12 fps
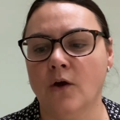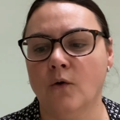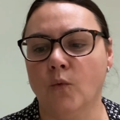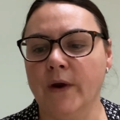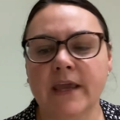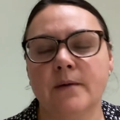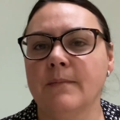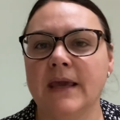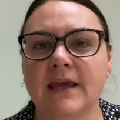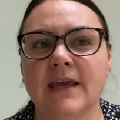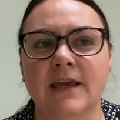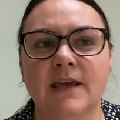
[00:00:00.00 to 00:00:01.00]
We can
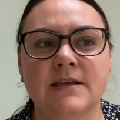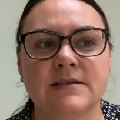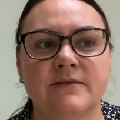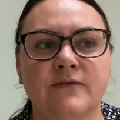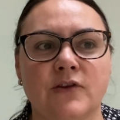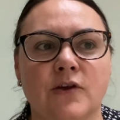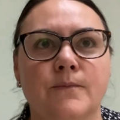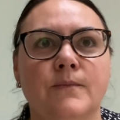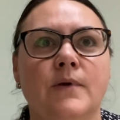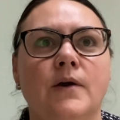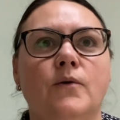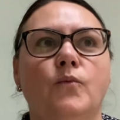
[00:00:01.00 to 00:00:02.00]
make it easy for them.
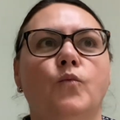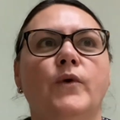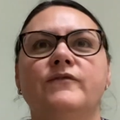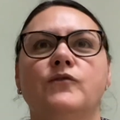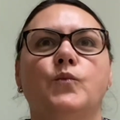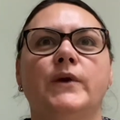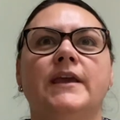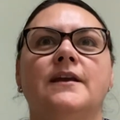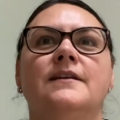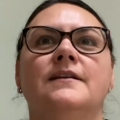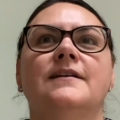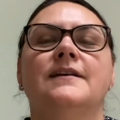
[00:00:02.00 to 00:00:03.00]
We
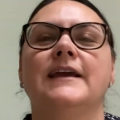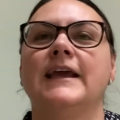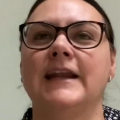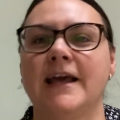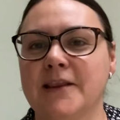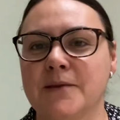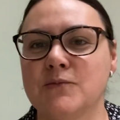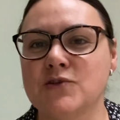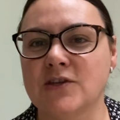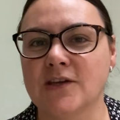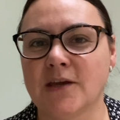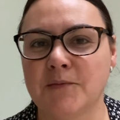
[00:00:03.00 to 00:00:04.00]
can connect them
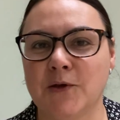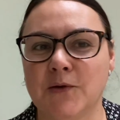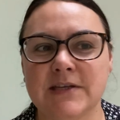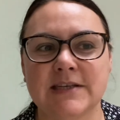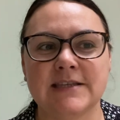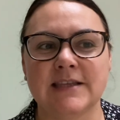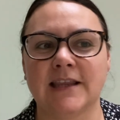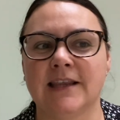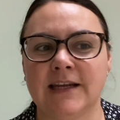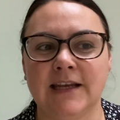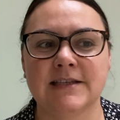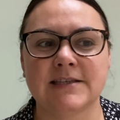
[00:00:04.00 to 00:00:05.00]
to the communities that they
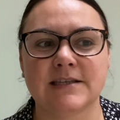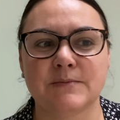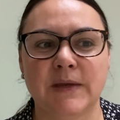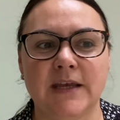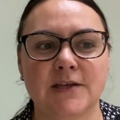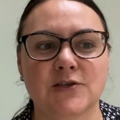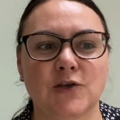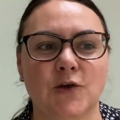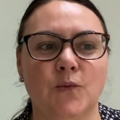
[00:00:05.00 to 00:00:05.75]
need to speak to.